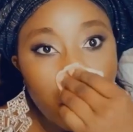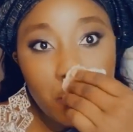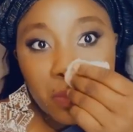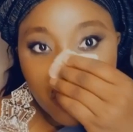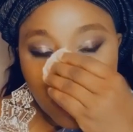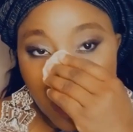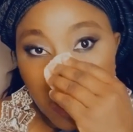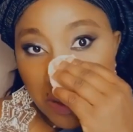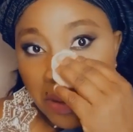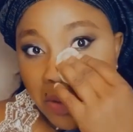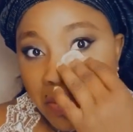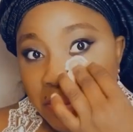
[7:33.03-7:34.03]
I know
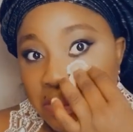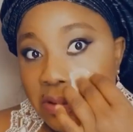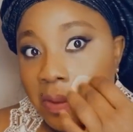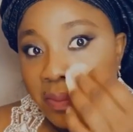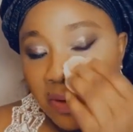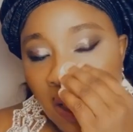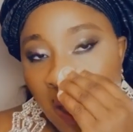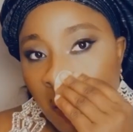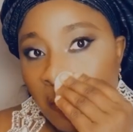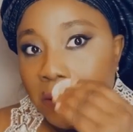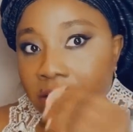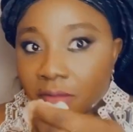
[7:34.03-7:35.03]
sometimes
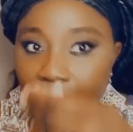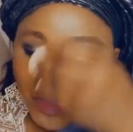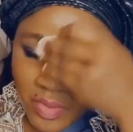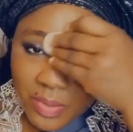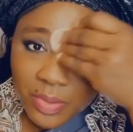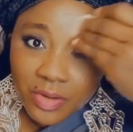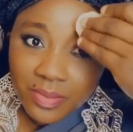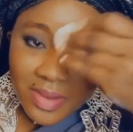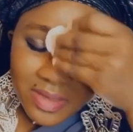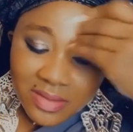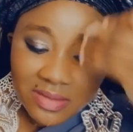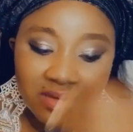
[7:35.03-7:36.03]
some people might
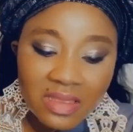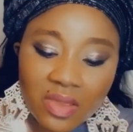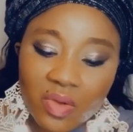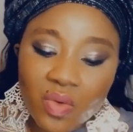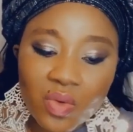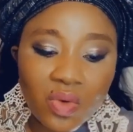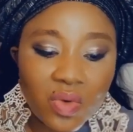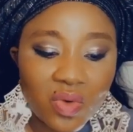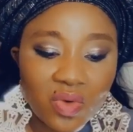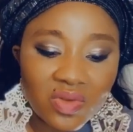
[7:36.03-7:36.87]
say, oh,